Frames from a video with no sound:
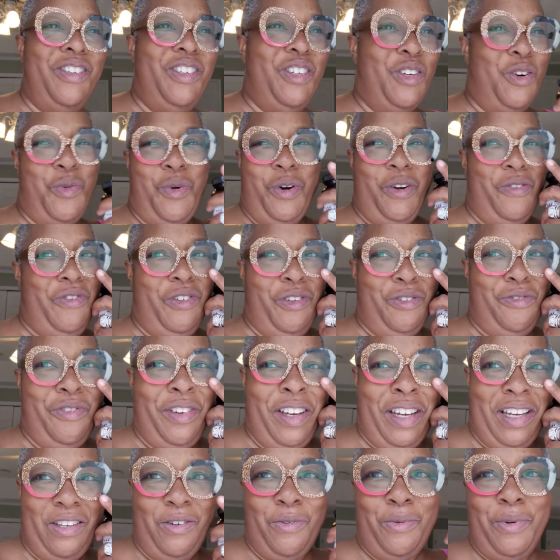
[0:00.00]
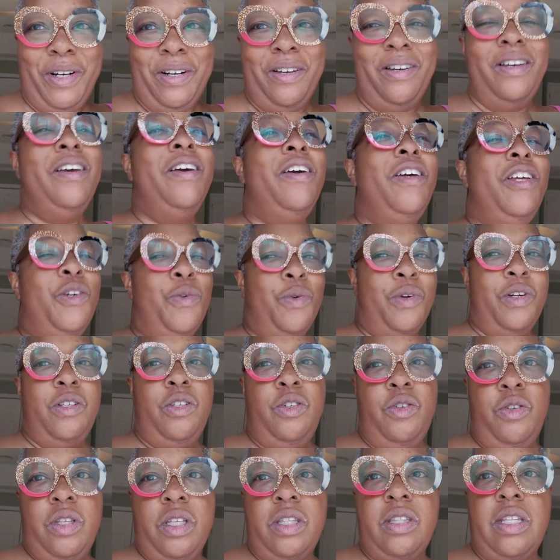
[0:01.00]
you don't want to feel faint. You want to you want to
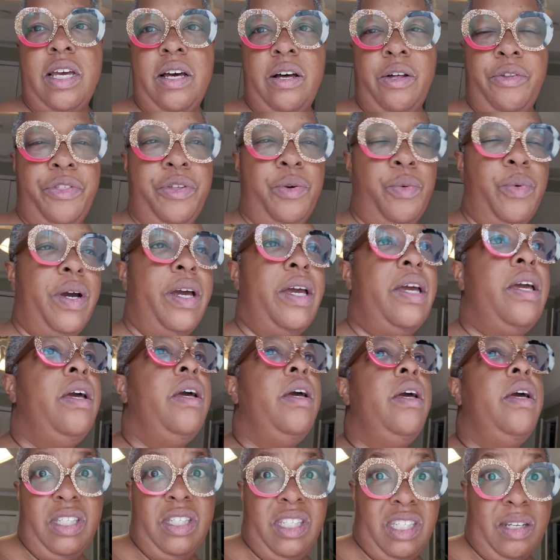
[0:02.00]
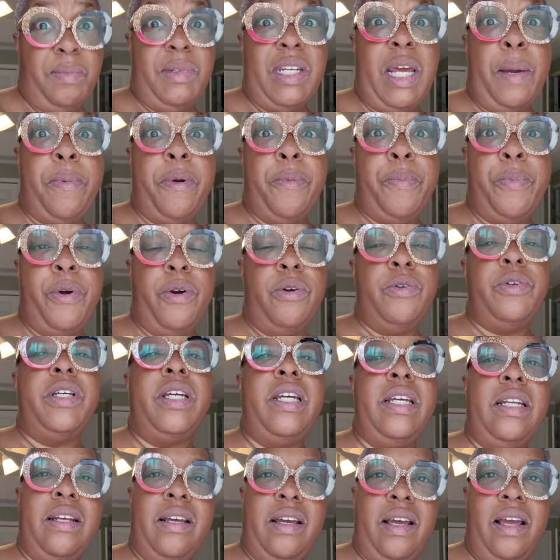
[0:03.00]
do the, the healthy way. Some type of
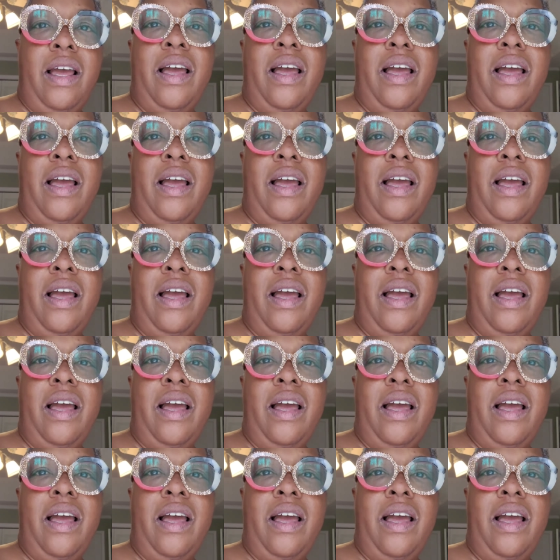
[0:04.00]
protein.